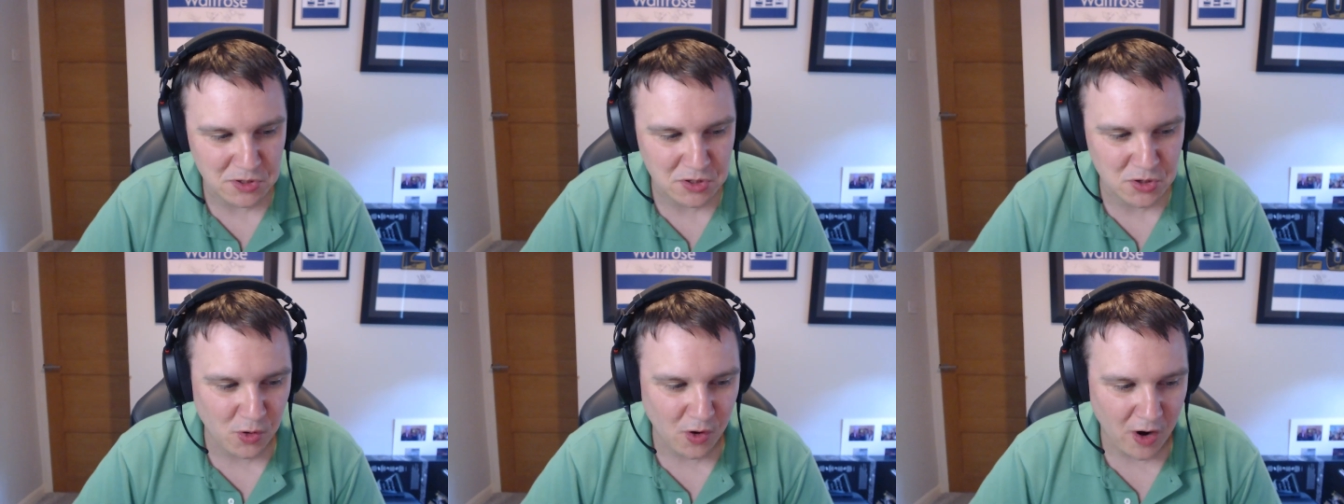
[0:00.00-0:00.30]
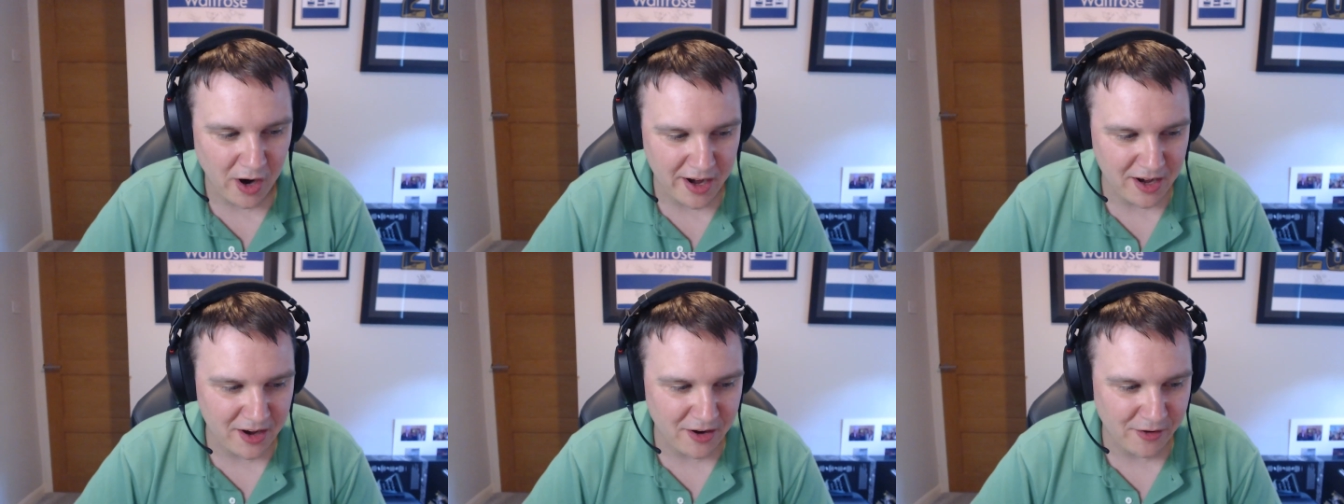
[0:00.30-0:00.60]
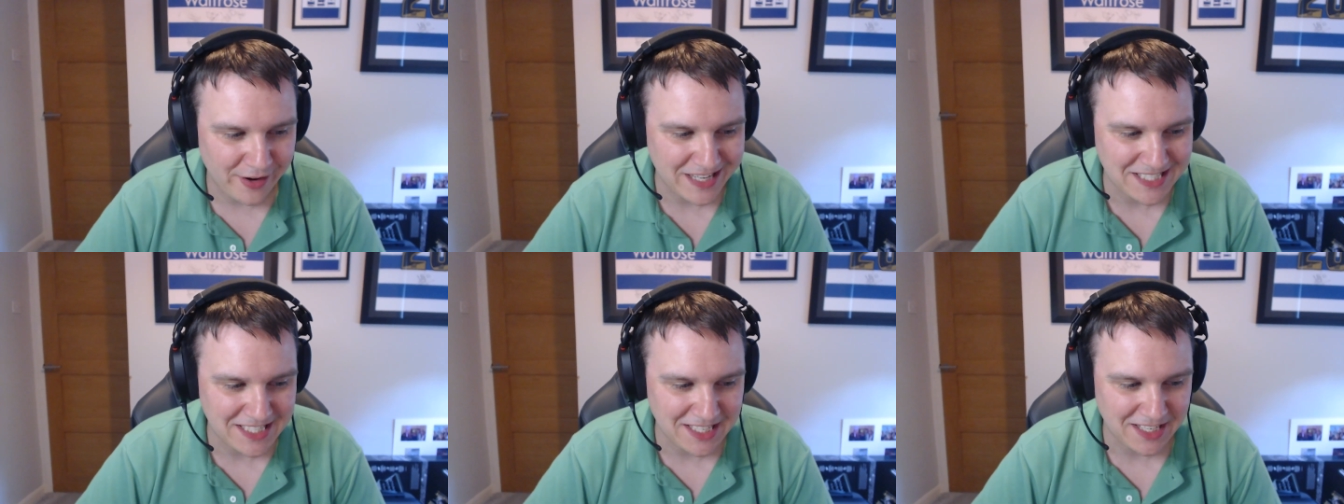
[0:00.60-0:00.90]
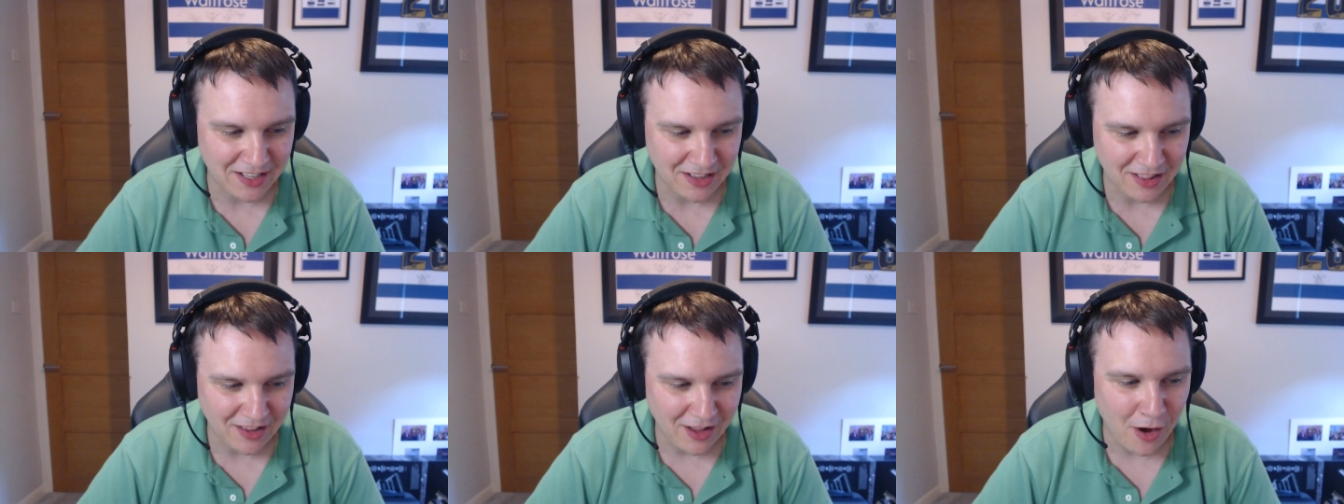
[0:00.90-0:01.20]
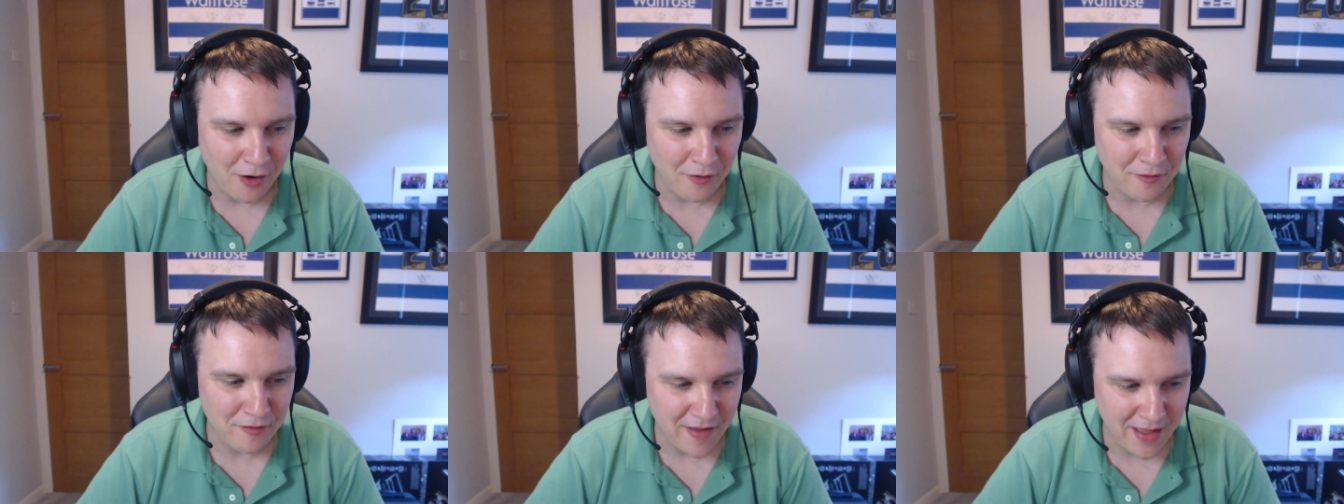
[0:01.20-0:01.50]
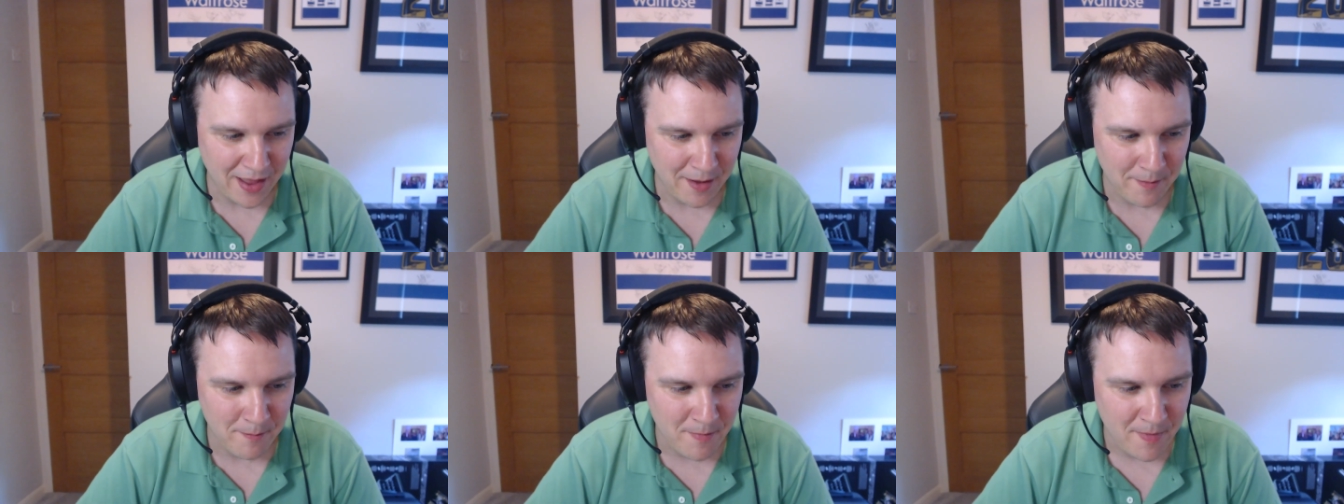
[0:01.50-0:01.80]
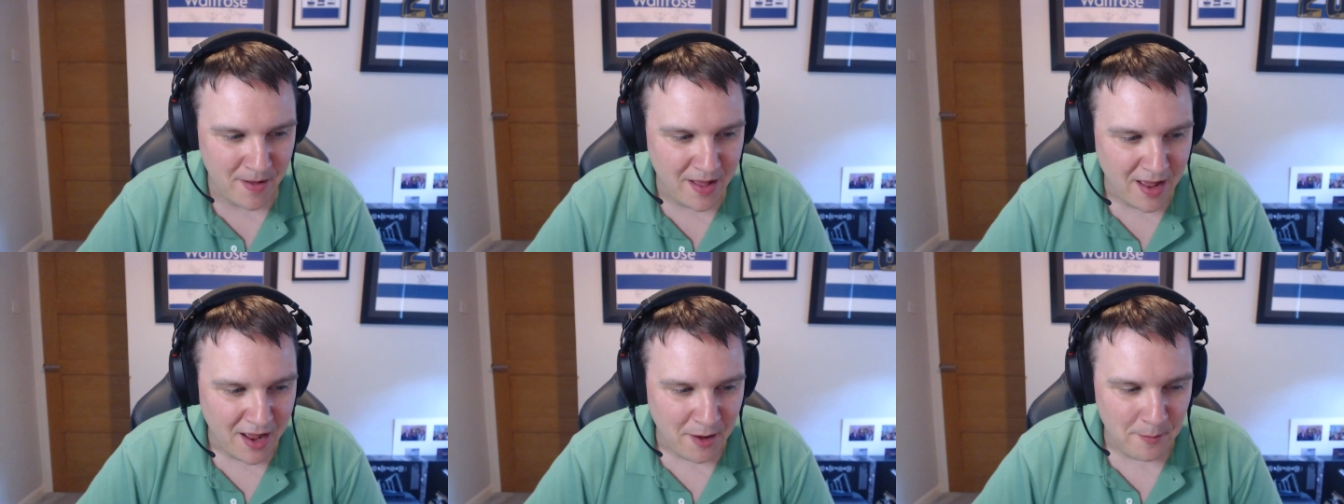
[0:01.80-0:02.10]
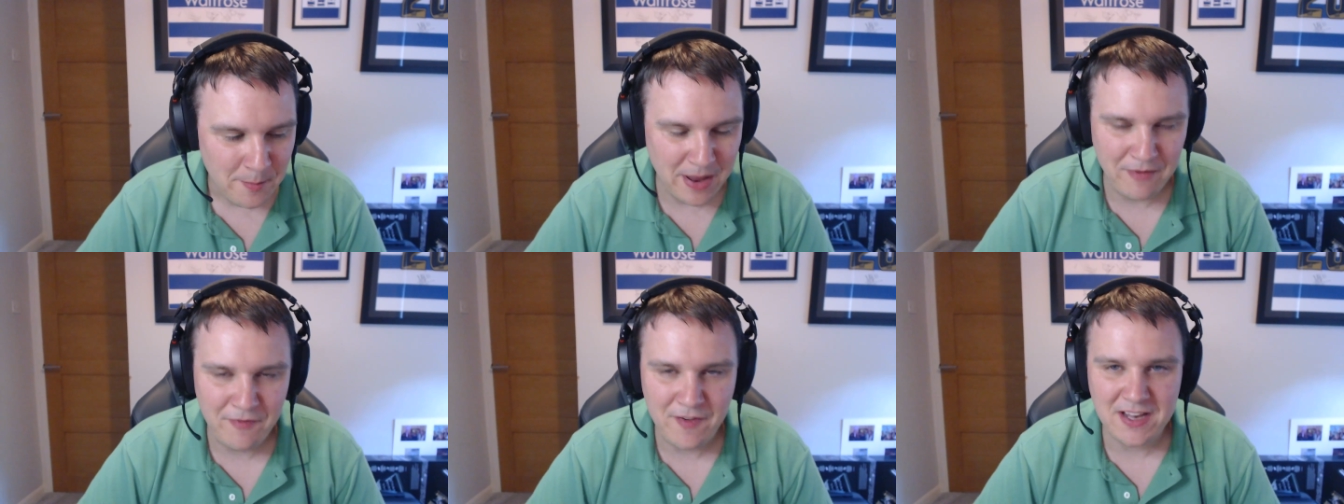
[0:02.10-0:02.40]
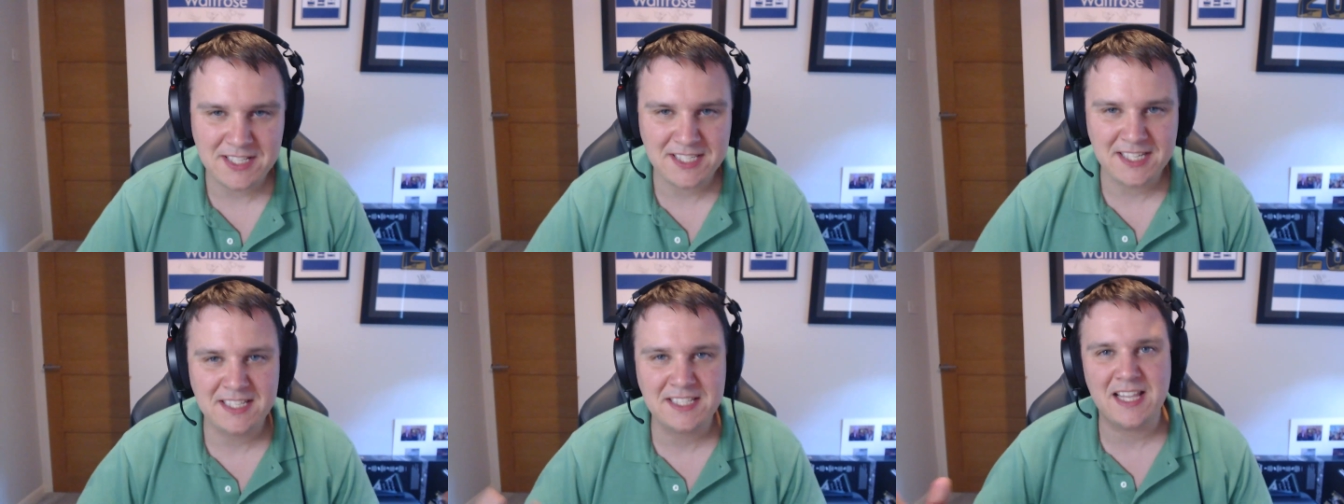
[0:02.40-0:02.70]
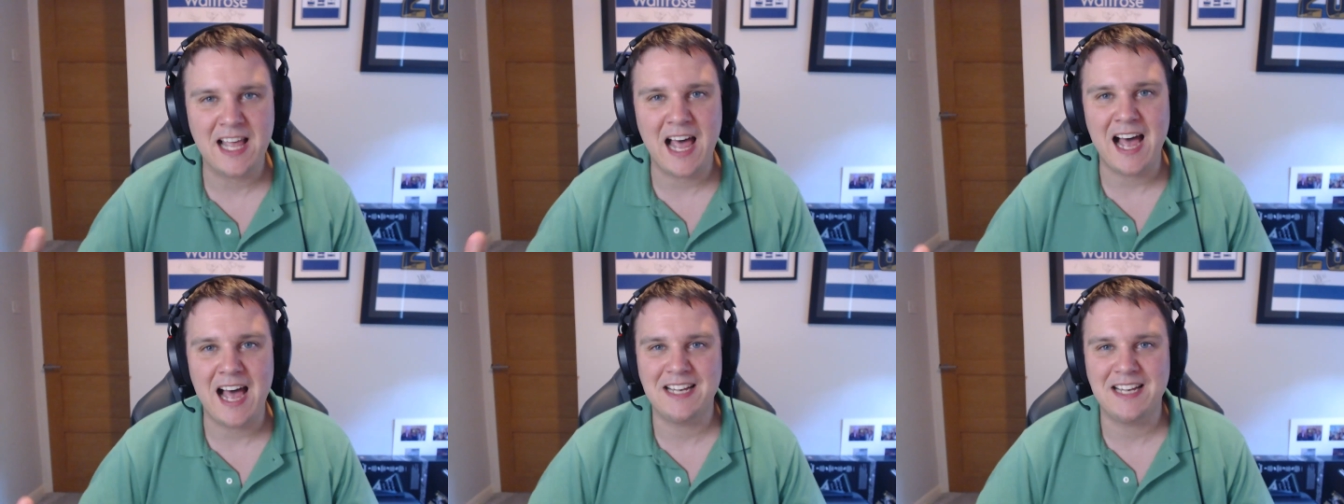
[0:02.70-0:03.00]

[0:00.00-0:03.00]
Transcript: quite critical of him, but he fits into that